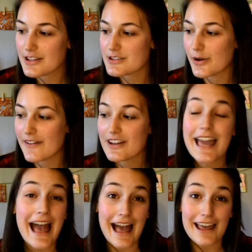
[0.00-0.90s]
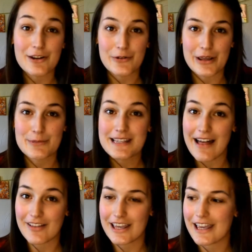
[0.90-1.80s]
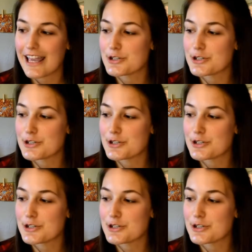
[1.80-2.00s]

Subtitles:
so I have a cat and her name is Ellie,